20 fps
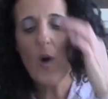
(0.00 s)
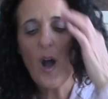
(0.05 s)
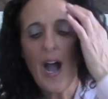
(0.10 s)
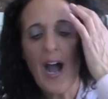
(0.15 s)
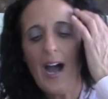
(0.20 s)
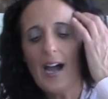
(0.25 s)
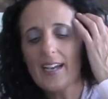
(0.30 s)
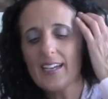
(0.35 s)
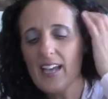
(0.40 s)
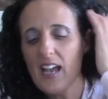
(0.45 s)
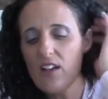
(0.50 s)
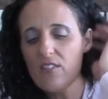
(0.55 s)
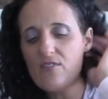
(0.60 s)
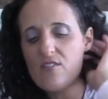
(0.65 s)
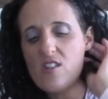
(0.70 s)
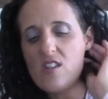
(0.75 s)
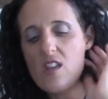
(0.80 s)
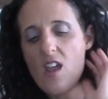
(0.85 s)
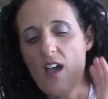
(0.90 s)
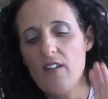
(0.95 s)
I have
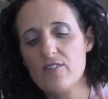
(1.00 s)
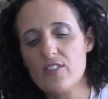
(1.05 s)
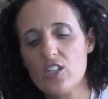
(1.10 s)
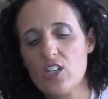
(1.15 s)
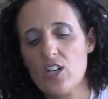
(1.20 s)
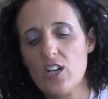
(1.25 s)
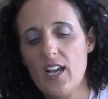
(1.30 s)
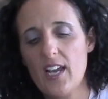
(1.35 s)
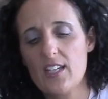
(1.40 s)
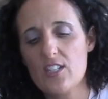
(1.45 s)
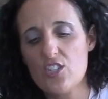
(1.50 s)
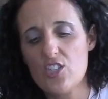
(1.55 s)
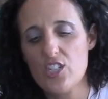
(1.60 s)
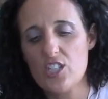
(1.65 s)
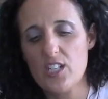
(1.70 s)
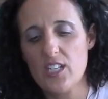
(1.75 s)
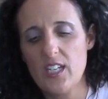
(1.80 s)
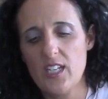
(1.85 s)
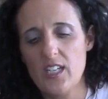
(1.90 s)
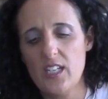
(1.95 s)
never
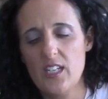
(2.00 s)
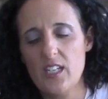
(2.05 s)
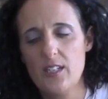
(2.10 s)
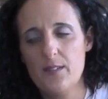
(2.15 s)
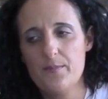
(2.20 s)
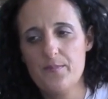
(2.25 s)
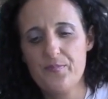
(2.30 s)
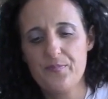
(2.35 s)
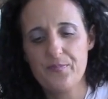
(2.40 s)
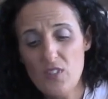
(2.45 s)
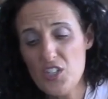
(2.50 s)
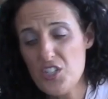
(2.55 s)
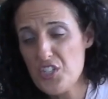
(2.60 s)
entered in